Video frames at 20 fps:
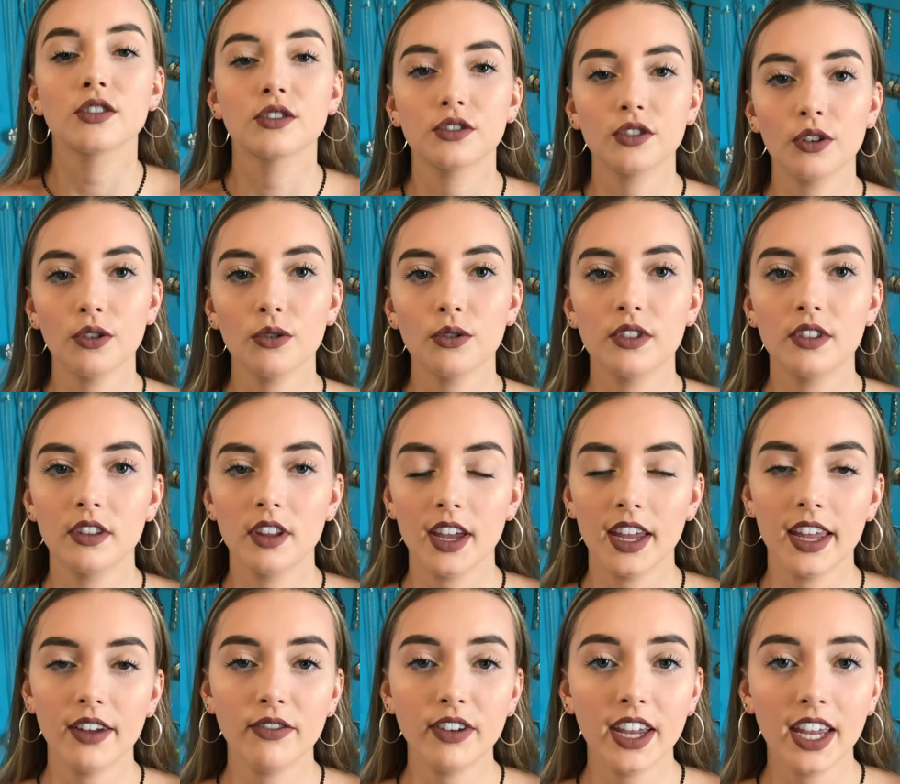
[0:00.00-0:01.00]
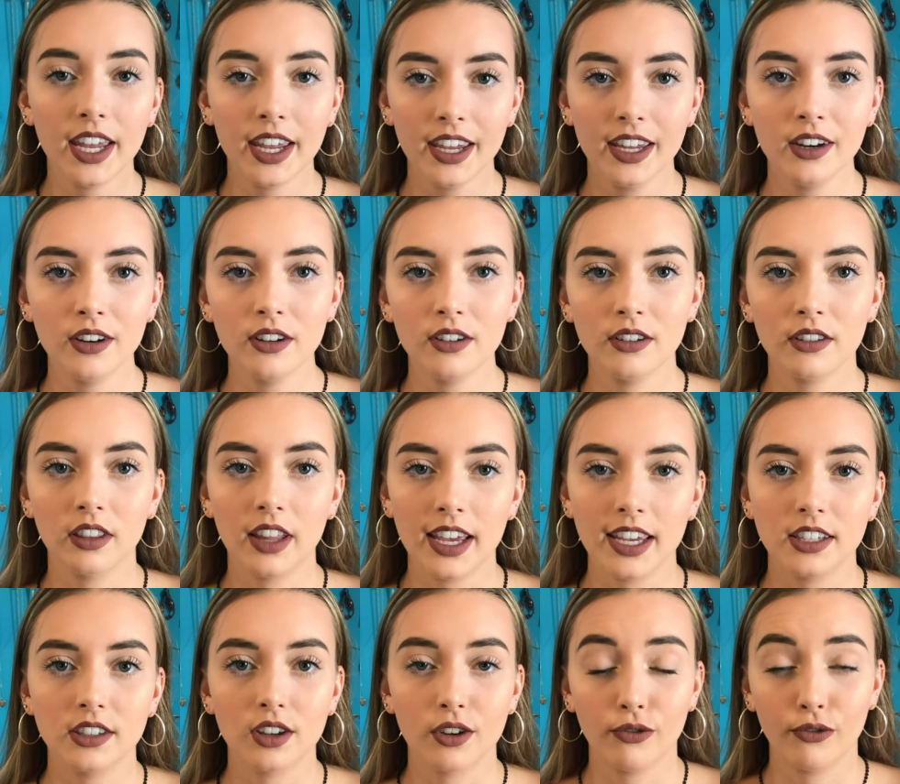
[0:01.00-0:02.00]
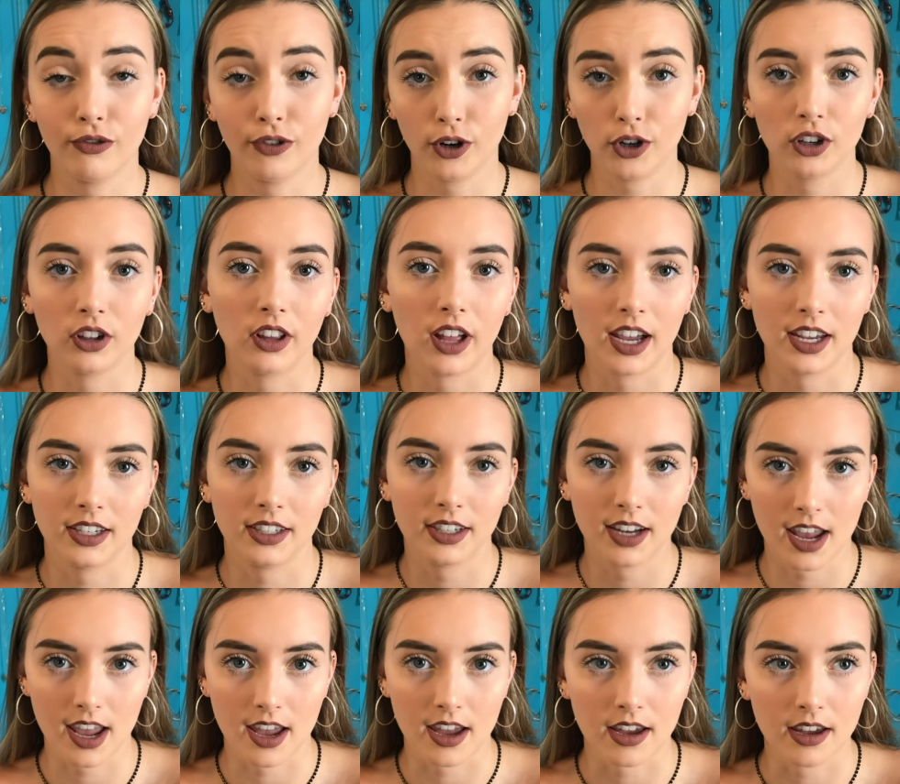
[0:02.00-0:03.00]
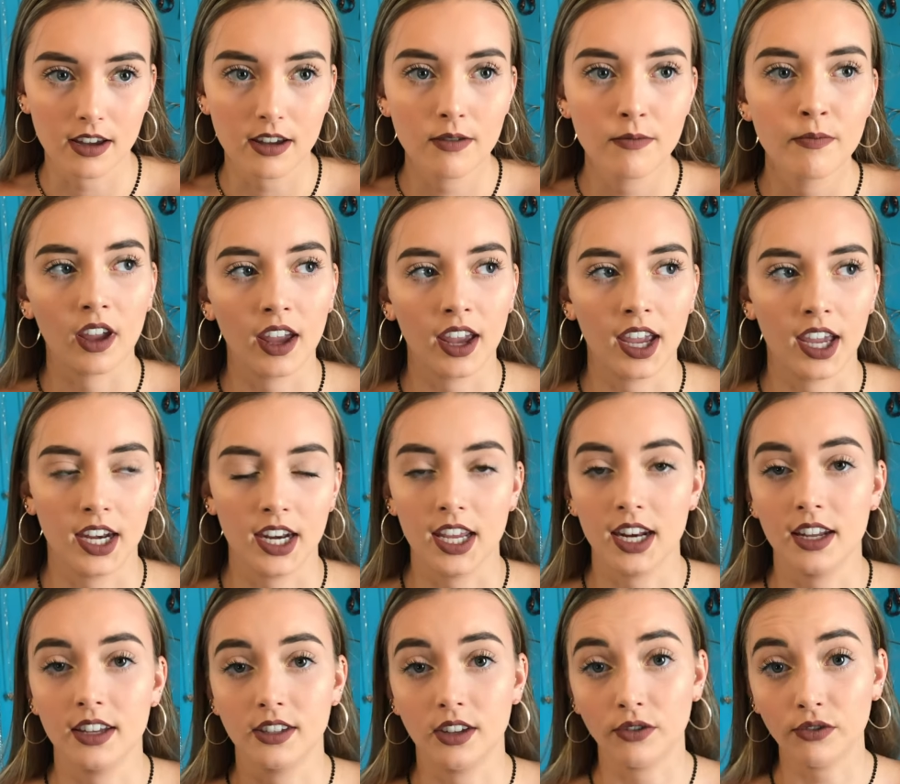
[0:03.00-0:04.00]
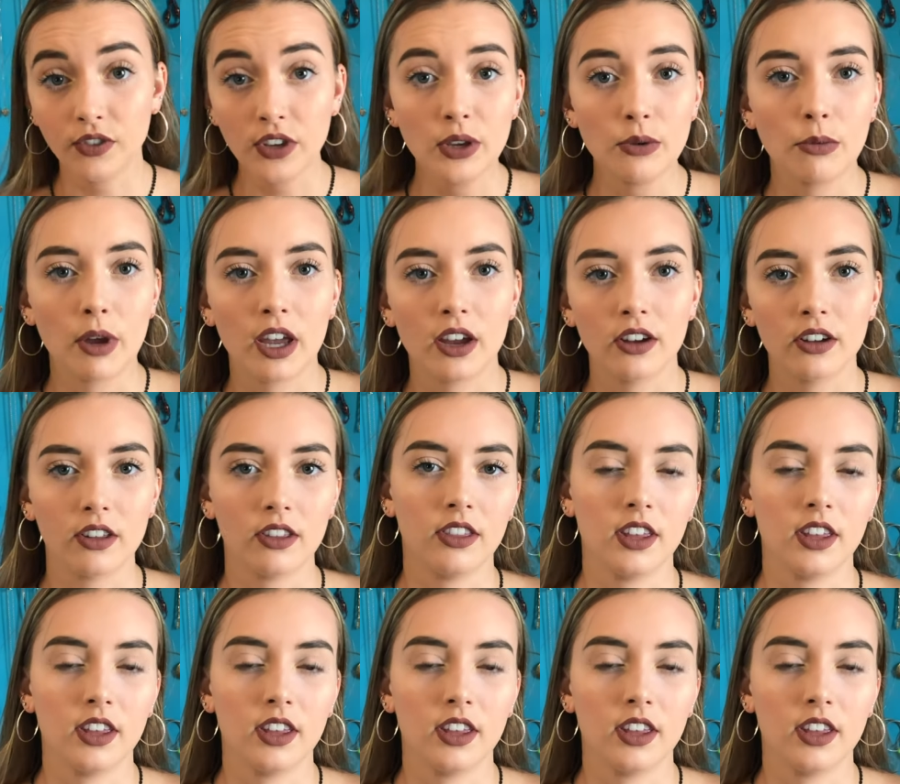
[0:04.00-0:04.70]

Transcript: So if a hen lays a fertilized egg and it is a female,